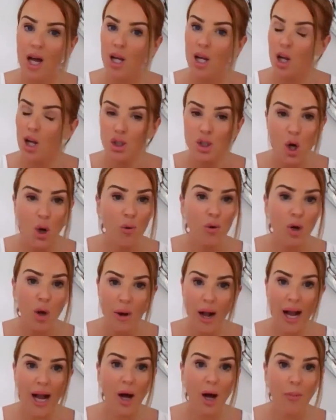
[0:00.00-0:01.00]
And I don't
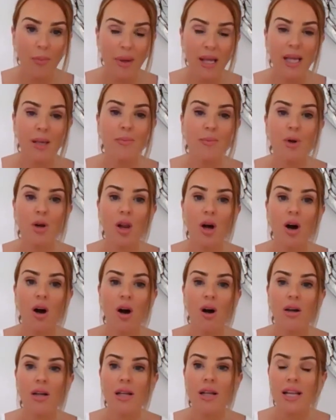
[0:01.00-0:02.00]
know how people
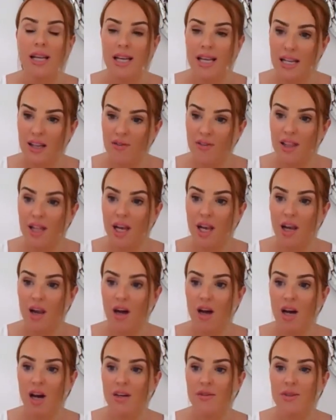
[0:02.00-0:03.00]
are living their
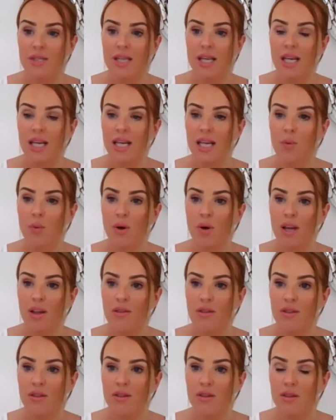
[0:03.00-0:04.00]
lives
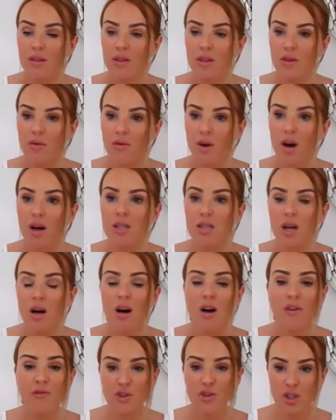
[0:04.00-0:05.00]
with their eyes
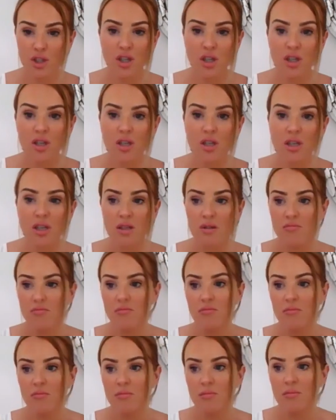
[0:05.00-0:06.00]
half shut,
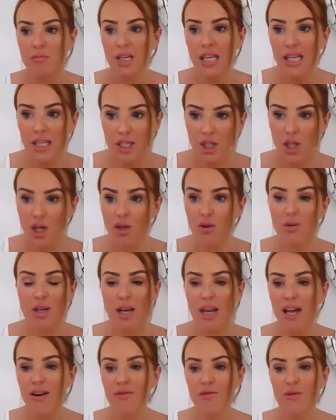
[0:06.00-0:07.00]

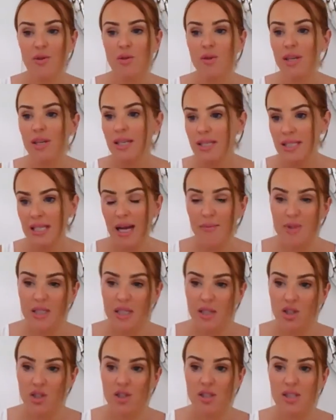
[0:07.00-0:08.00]
mediocre level,
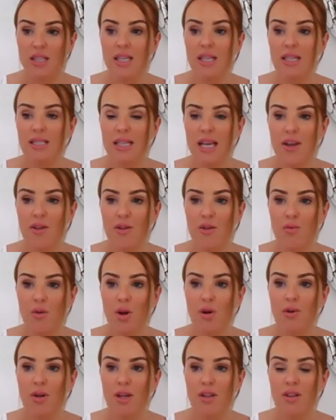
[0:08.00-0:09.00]
accepting just things get
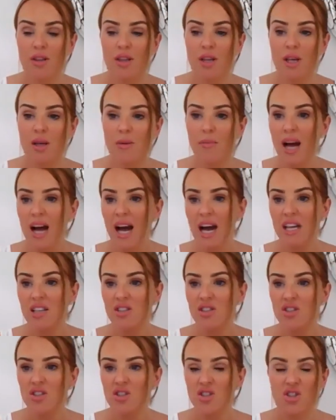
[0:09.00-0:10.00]
thrown at them
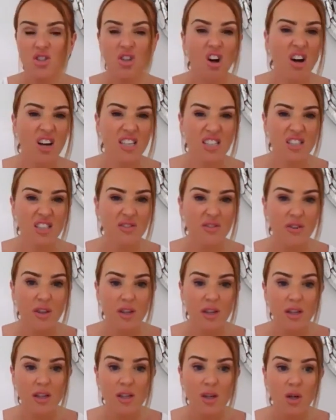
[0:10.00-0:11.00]
and just kind of
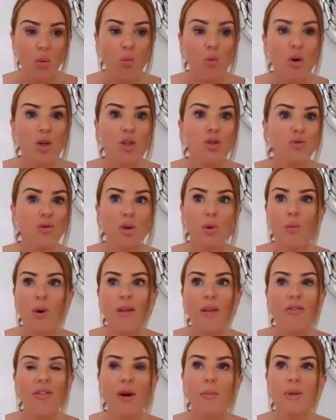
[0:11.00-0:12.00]
wondering
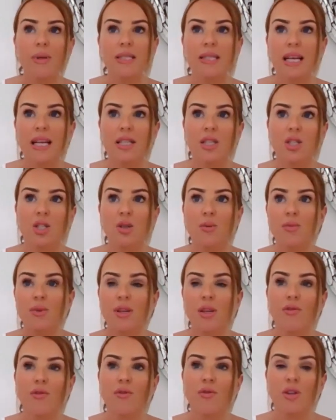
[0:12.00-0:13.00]
when they'll be sent
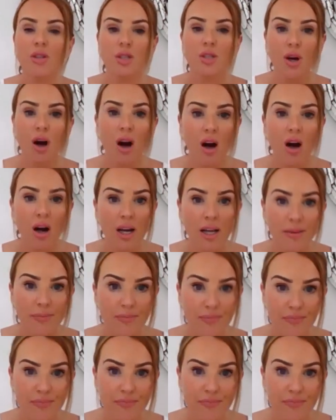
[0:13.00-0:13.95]
something from the sky.